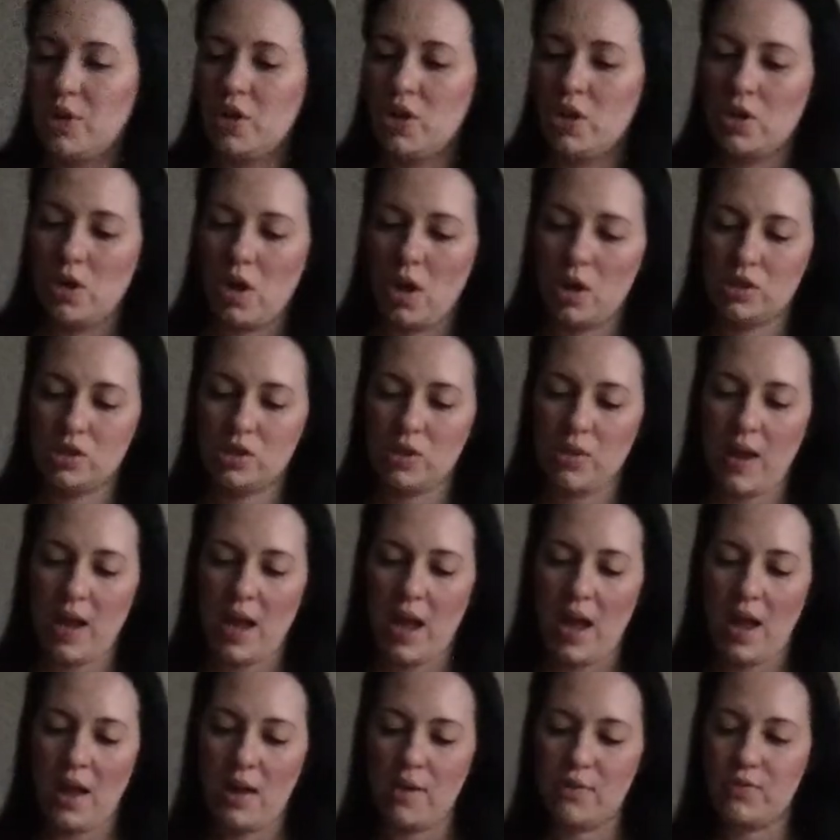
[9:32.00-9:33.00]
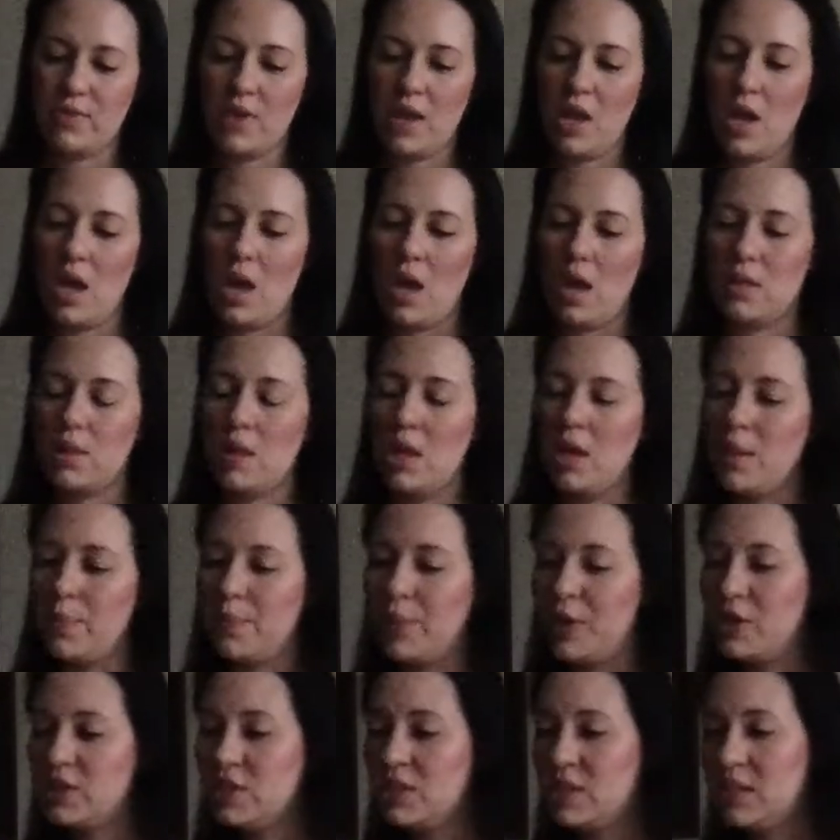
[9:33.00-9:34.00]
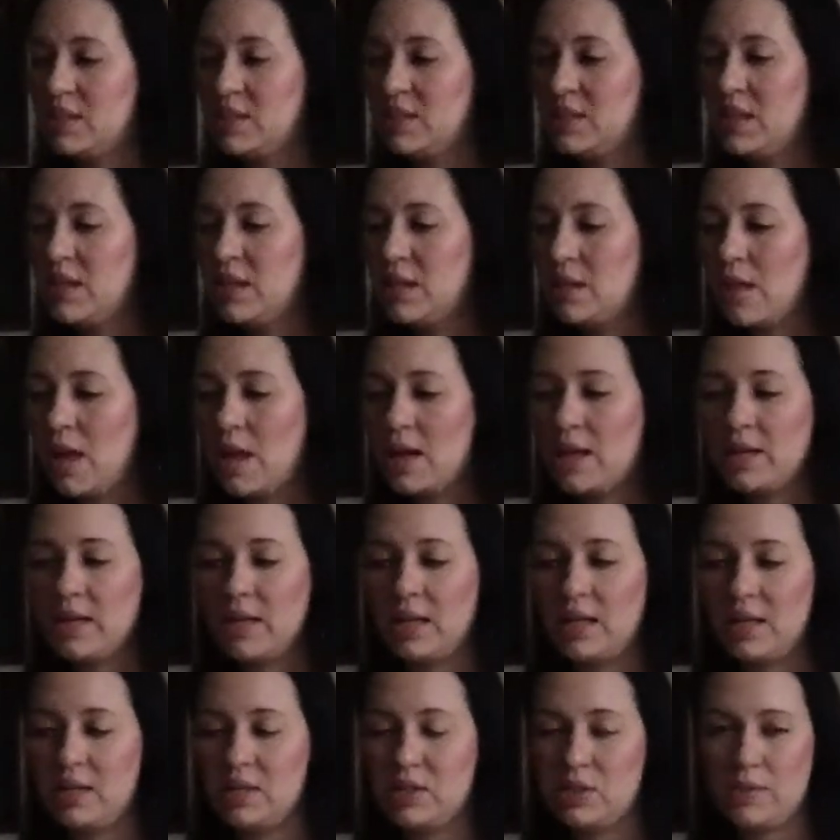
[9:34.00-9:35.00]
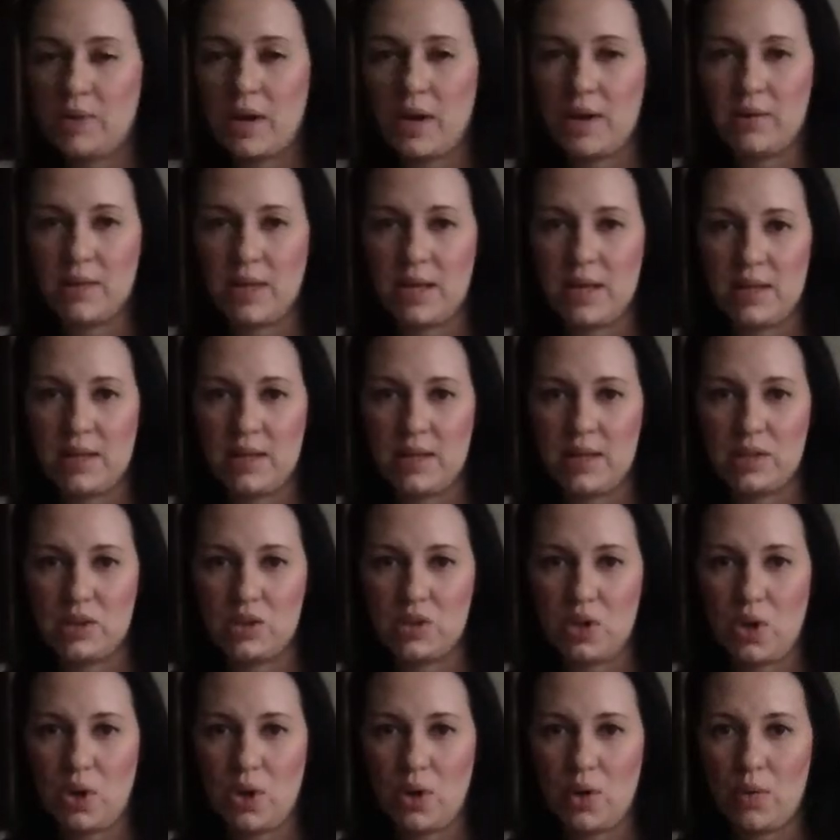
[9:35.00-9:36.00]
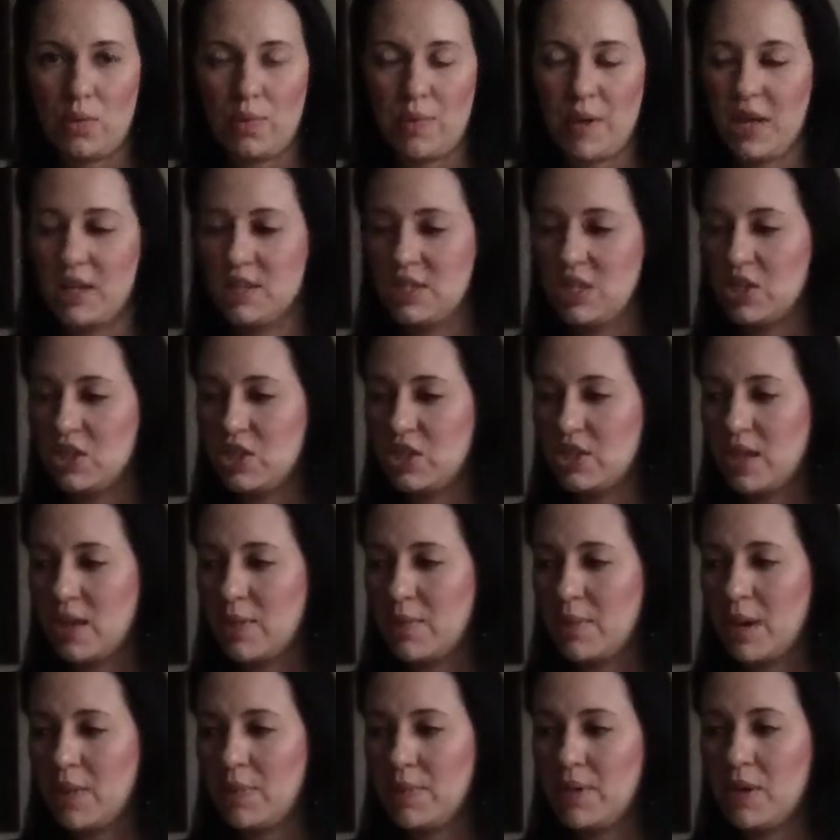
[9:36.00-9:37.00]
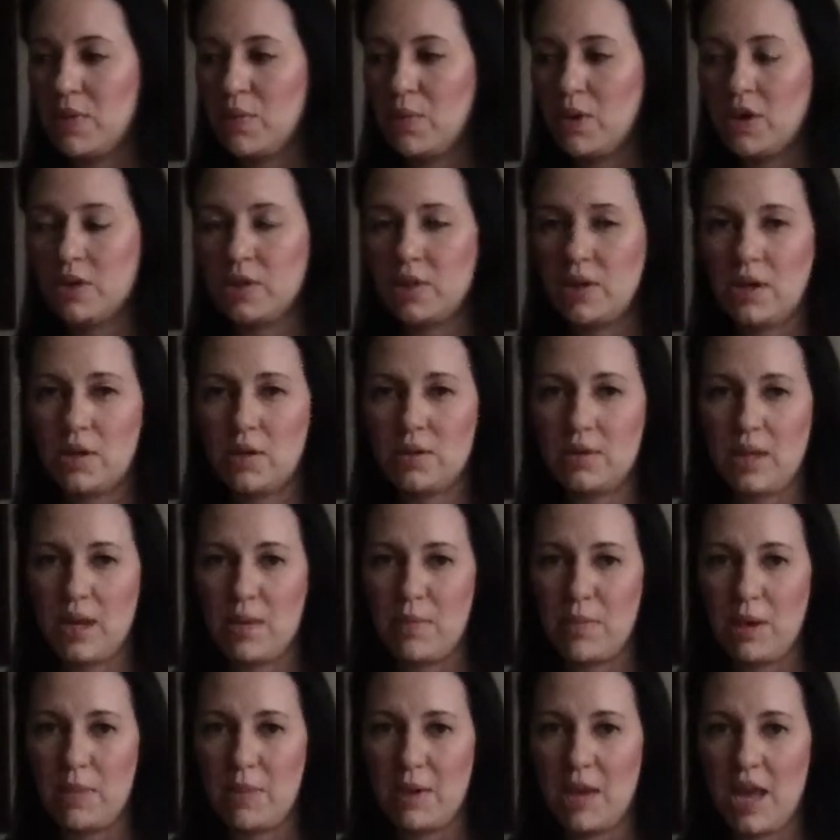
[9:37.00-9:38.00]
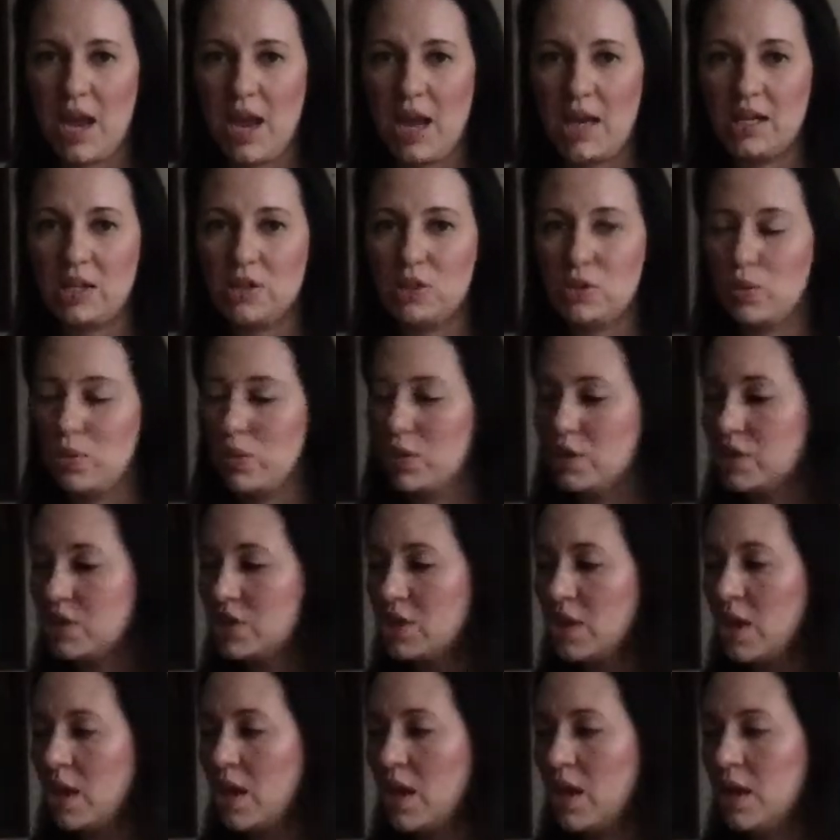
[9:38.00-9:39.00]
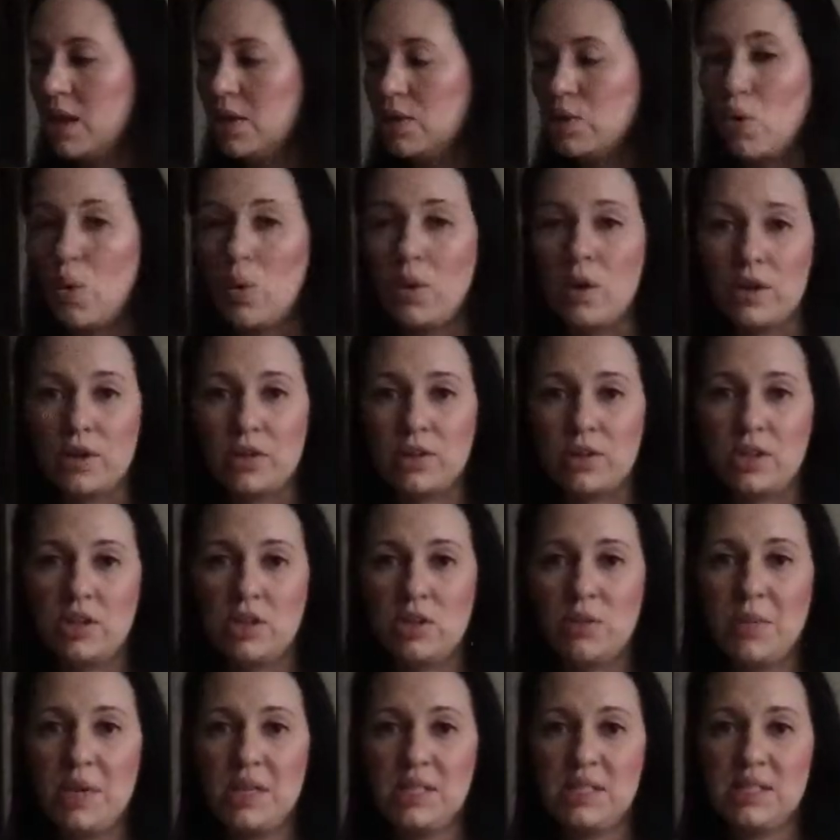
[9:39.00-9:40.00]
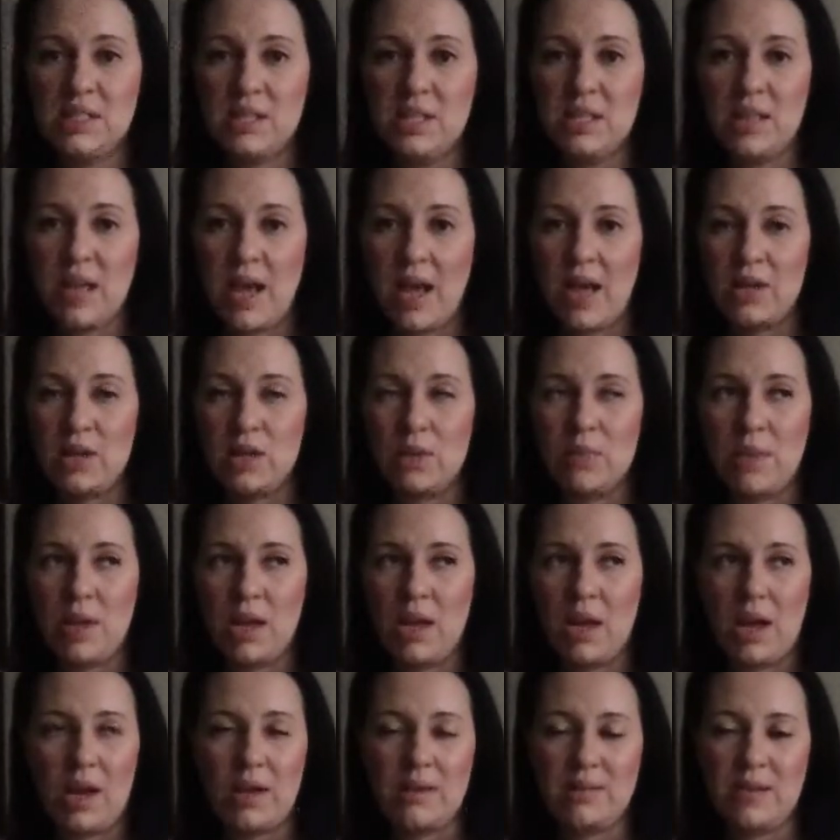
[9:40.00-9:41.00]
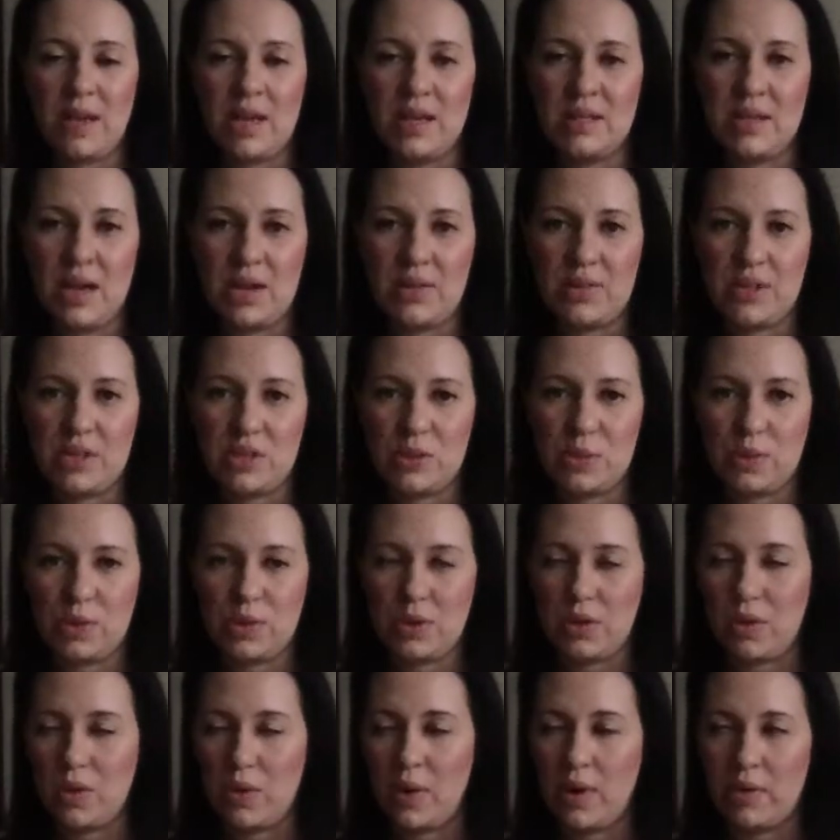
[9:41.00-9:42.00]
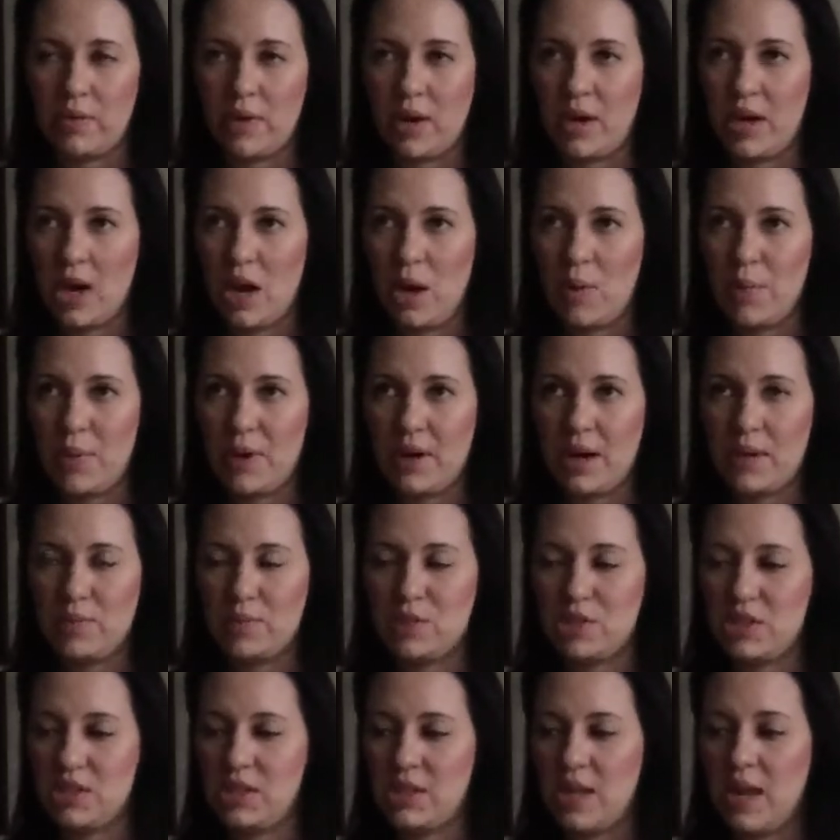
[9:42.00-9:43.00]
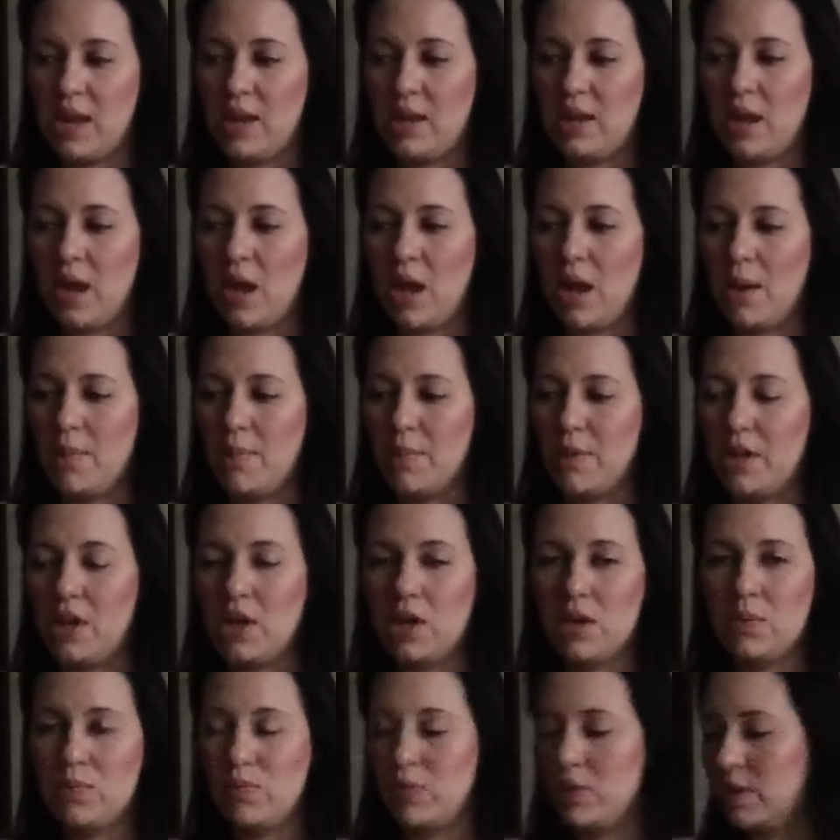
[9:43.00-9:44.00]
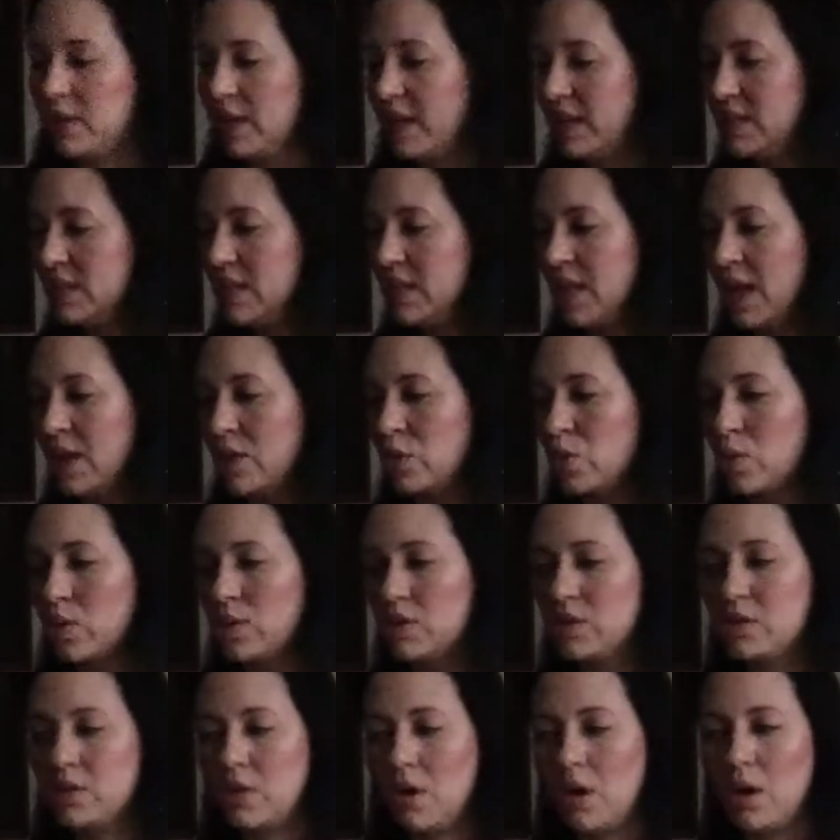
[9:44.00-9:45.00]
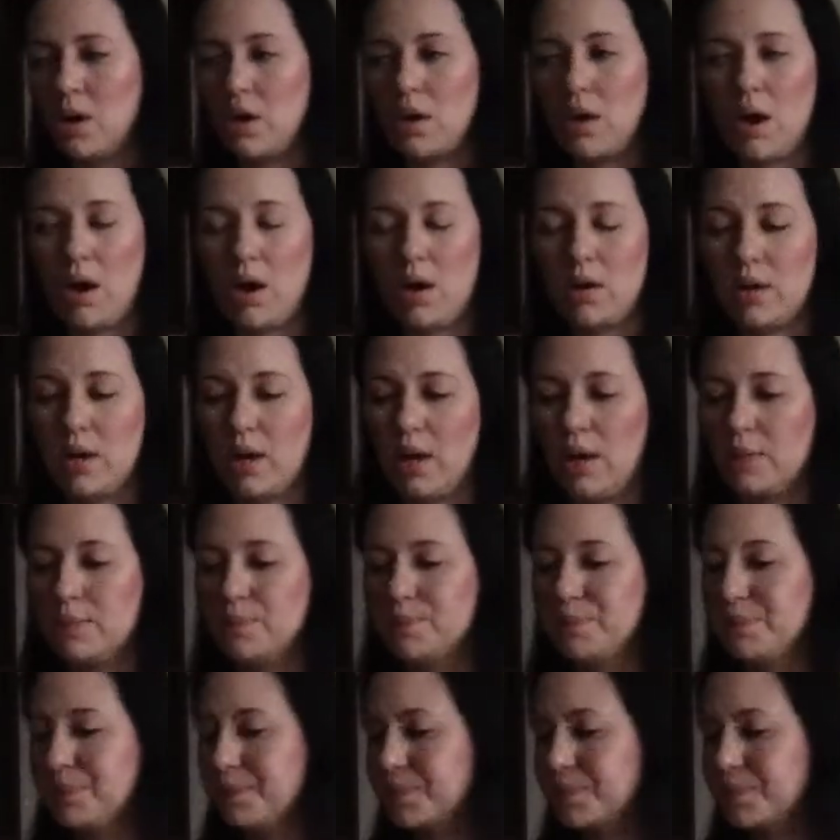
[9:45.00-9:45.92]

Could also have a lot of birds, seen a lot of geese around lately, so pay attention. That might be where they may be heading towards north, and you may see that, and you may, I doubt that's where they're going right now, but I'm just saying it could relate to that North Star card here.